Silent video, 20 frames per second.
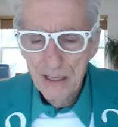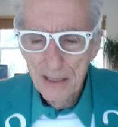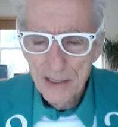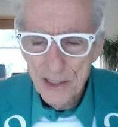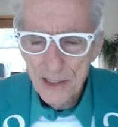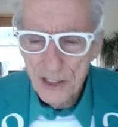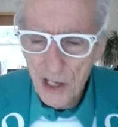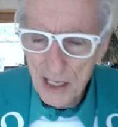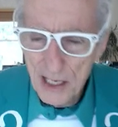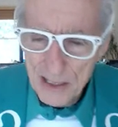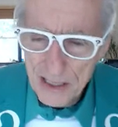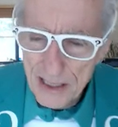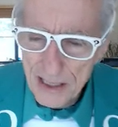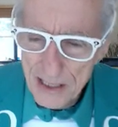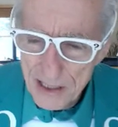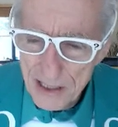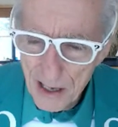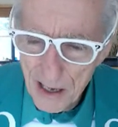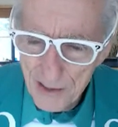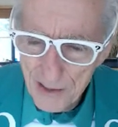Chotsky's
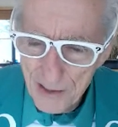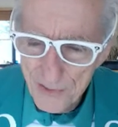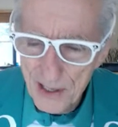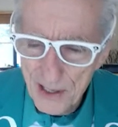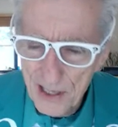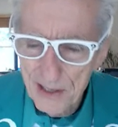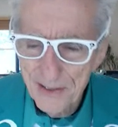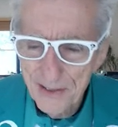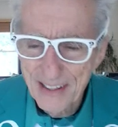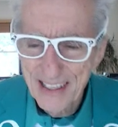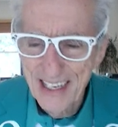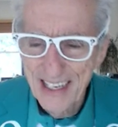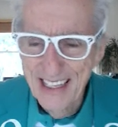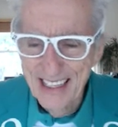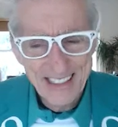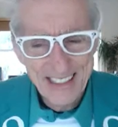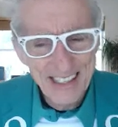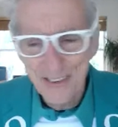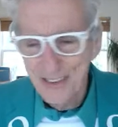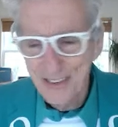off, you know. There's
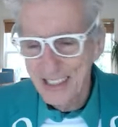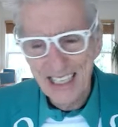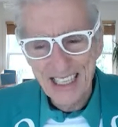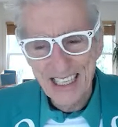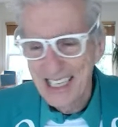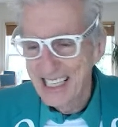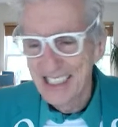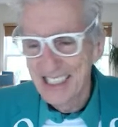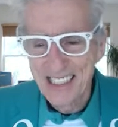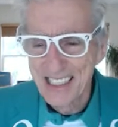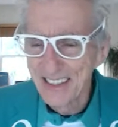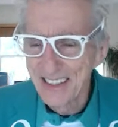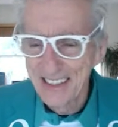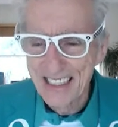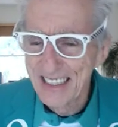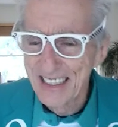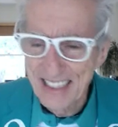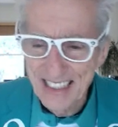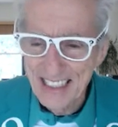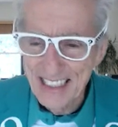always a
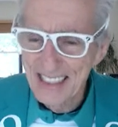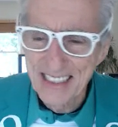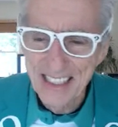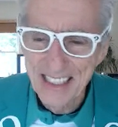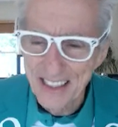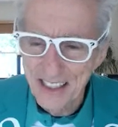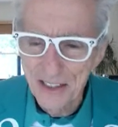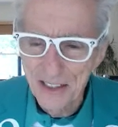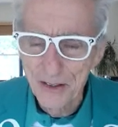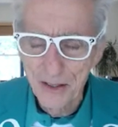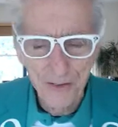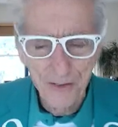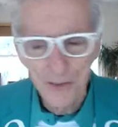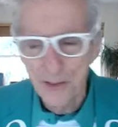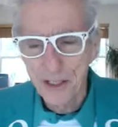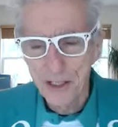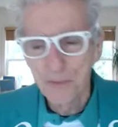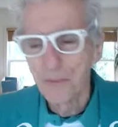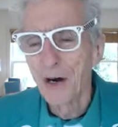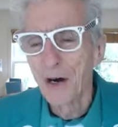gazillion things to do if you're
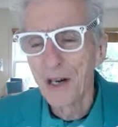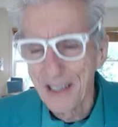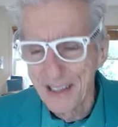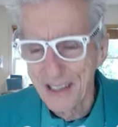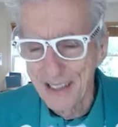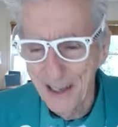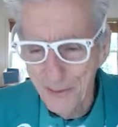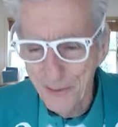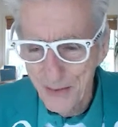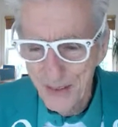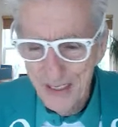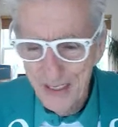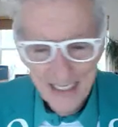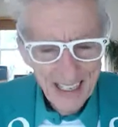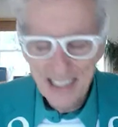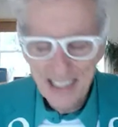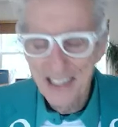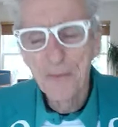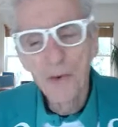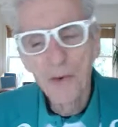smart enough.
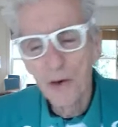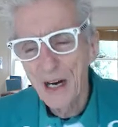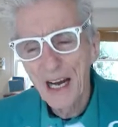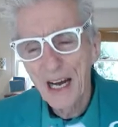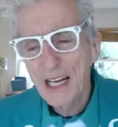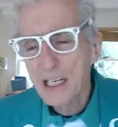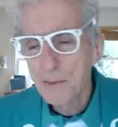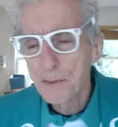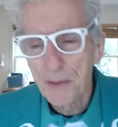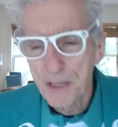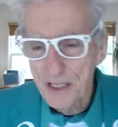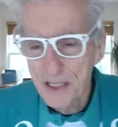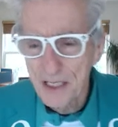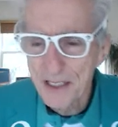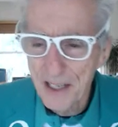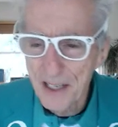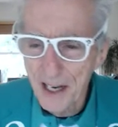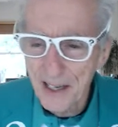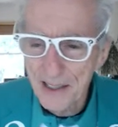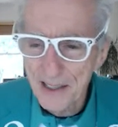And the more experts you
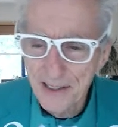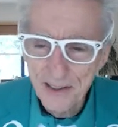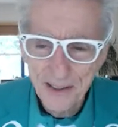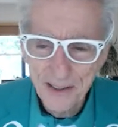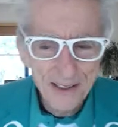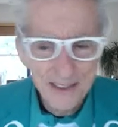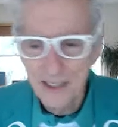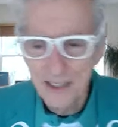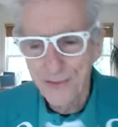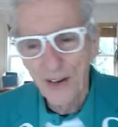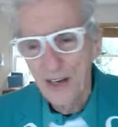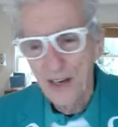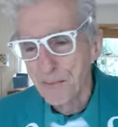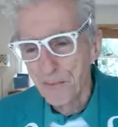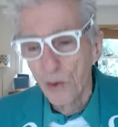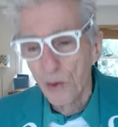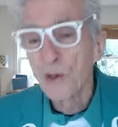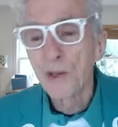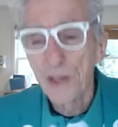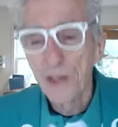talk to, you just find
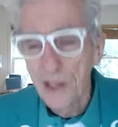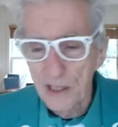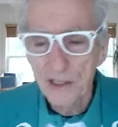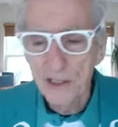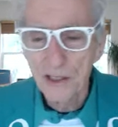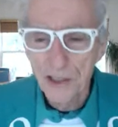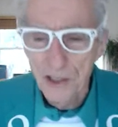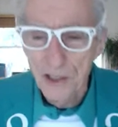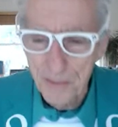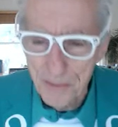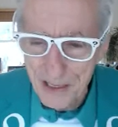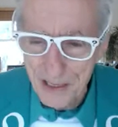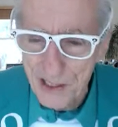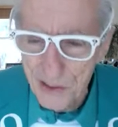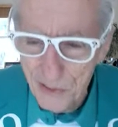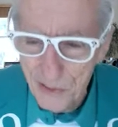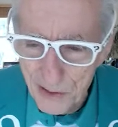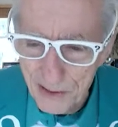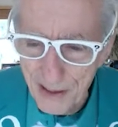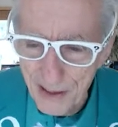more things you should be
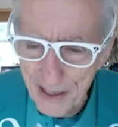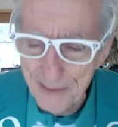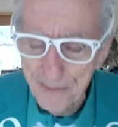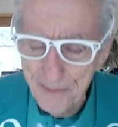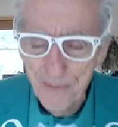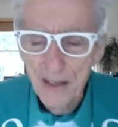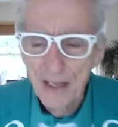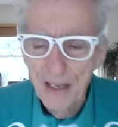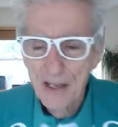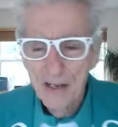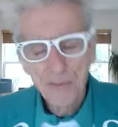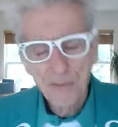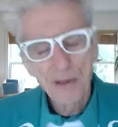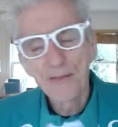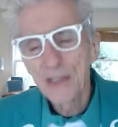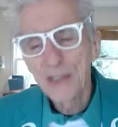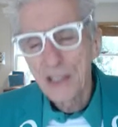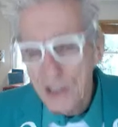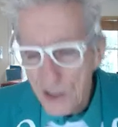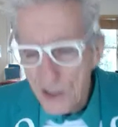doing, right? But if you
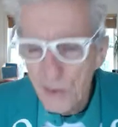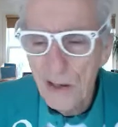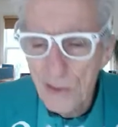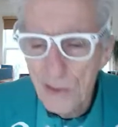just go out